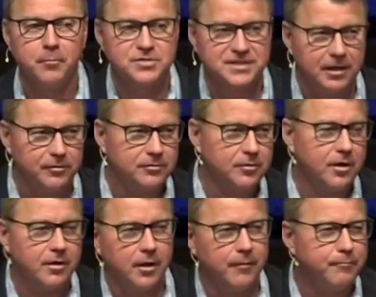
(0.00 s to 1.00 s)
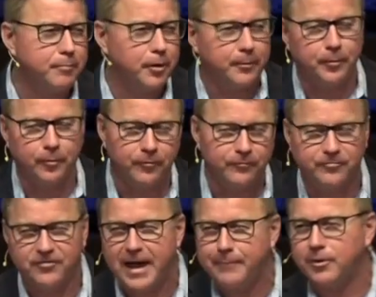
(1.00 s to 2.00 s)
seller of purple
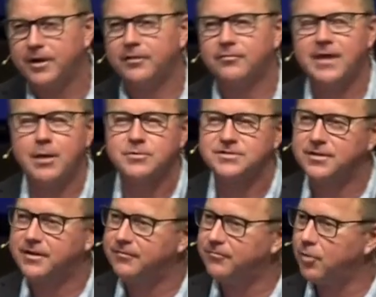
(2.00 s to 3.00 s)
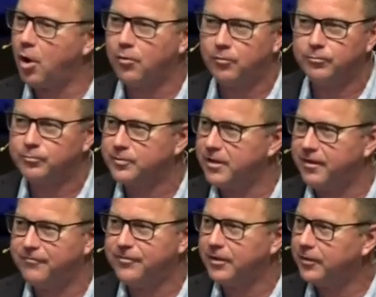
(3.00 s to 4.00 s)
fabric. That was a, a,
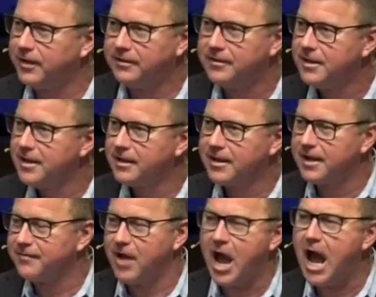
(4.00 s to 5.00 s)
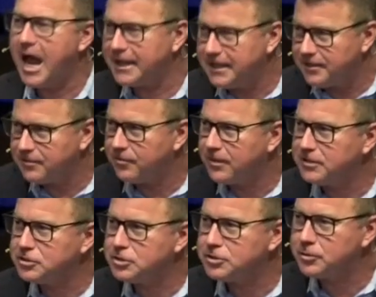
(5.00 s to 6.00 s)
a very kind of a high end
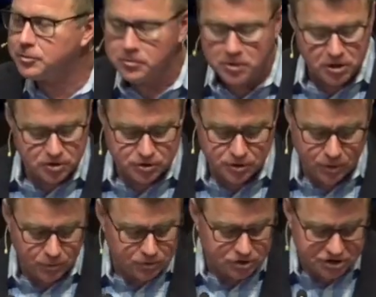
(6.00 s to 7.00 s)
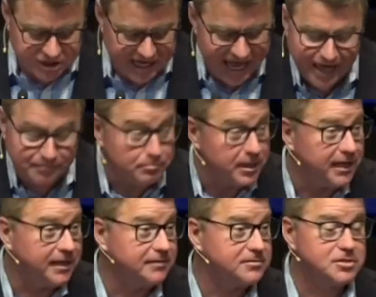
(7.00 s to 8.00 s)
thing to do. So she had
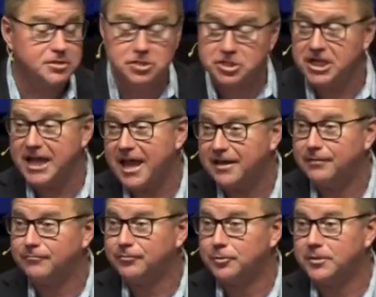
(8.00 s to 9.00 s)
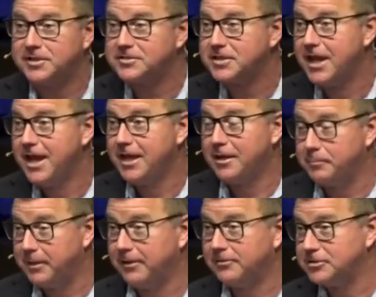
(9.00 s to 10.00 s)
means, she had influence, and
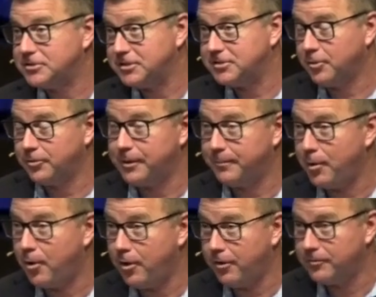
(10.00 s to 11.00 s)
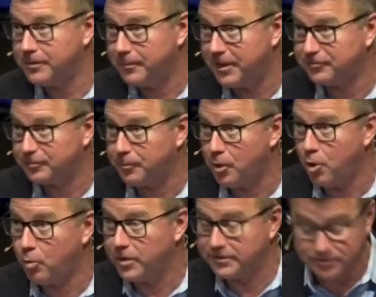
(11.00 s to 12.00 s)
apparently she told the, Apostle
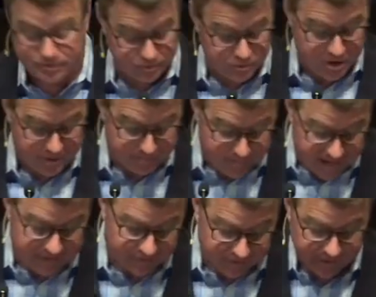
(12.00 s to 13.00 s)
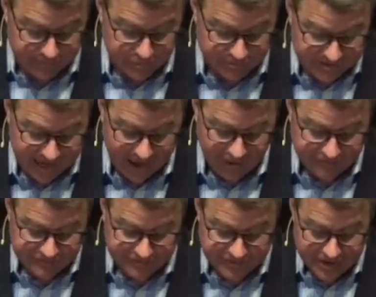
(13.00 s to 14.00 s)
Paul what to do, made her come to his
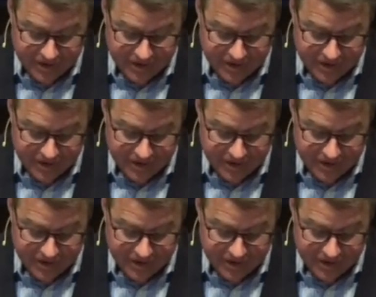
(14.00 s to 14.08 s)
house,